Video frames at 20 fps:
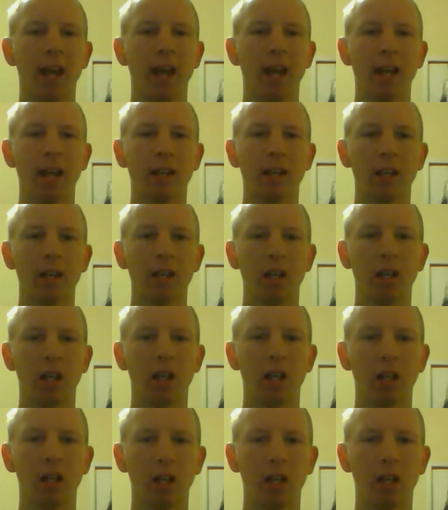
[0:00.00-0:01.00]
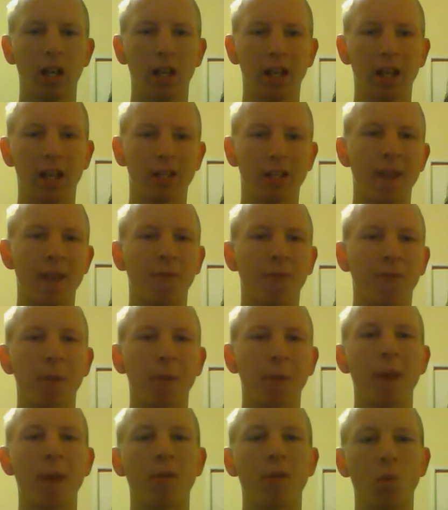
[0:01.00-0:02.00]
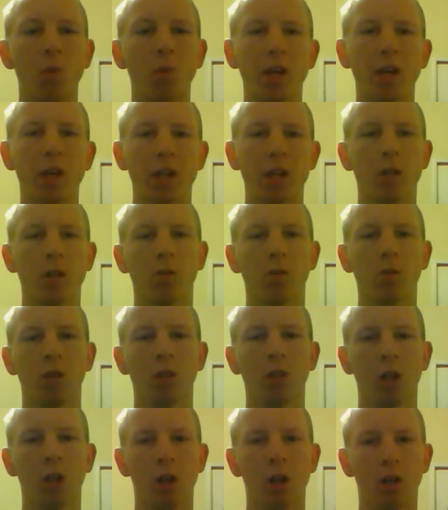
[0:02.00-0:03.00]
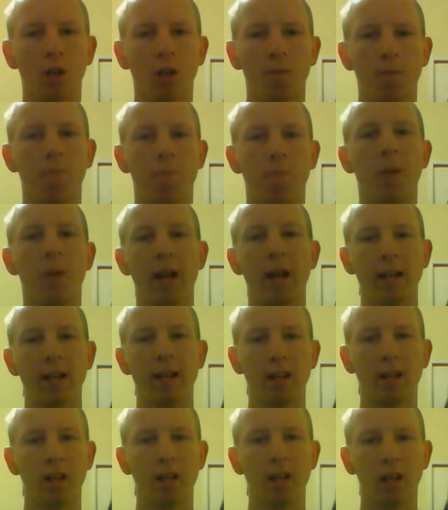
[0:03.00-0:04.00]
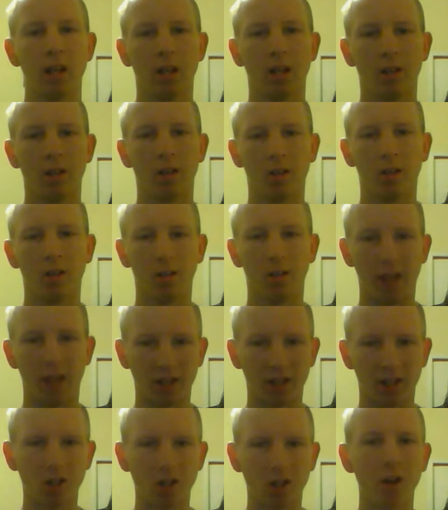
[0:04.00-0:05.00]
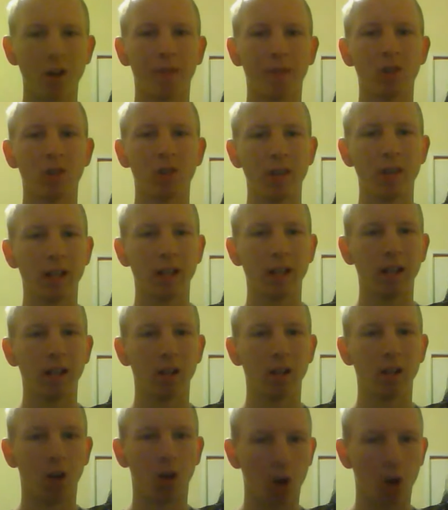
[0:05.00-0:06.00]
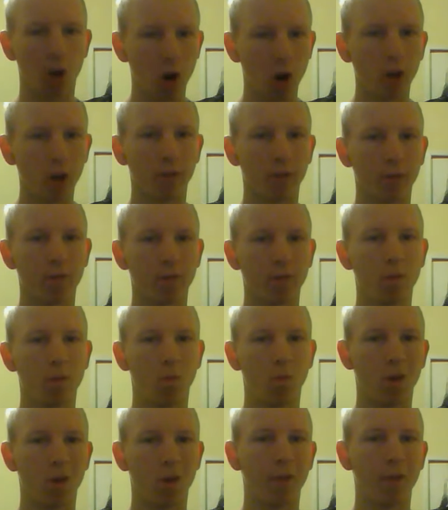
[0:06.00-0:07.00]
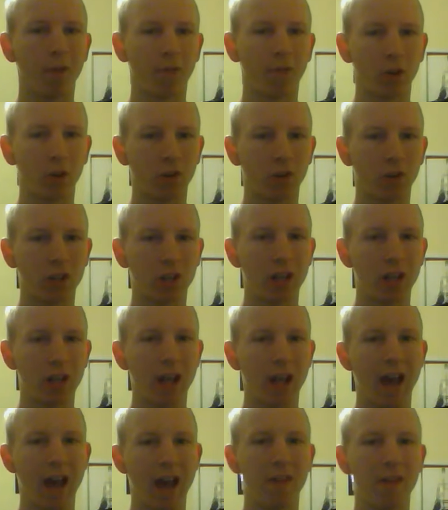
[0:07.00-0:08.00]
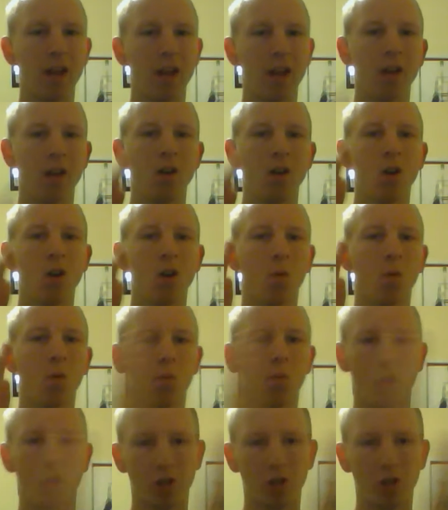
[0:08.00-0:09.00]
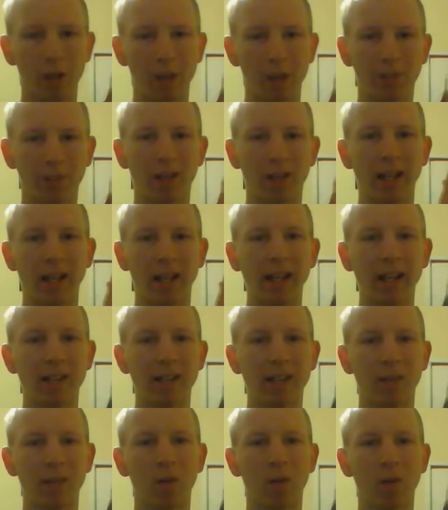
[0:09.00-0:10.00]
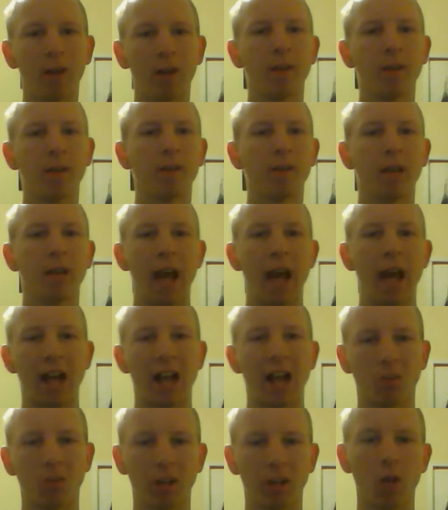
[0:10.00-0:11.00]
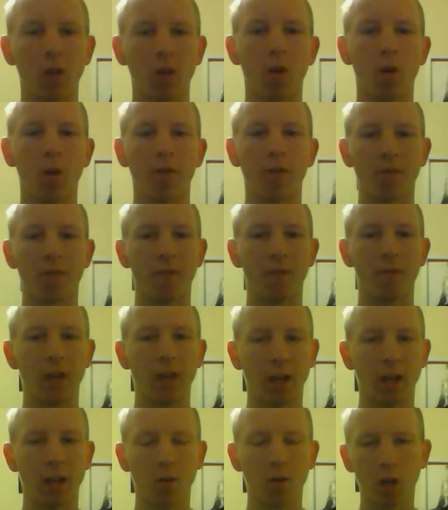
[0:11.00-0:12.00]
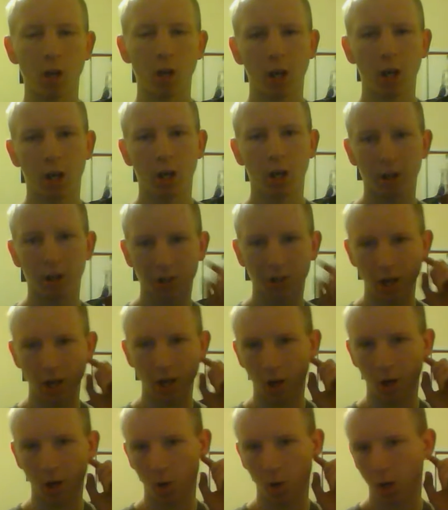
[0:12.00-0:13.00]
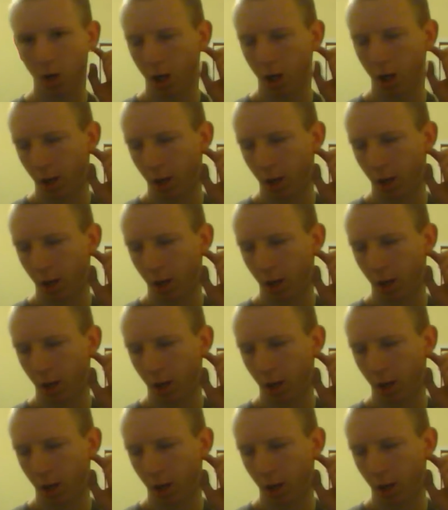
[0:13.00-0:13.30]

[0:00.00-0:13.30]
of cake, except for probably the Wii U. But let's start off to the hard one first, and then we'll jump to the easy one as we go on through the video. So,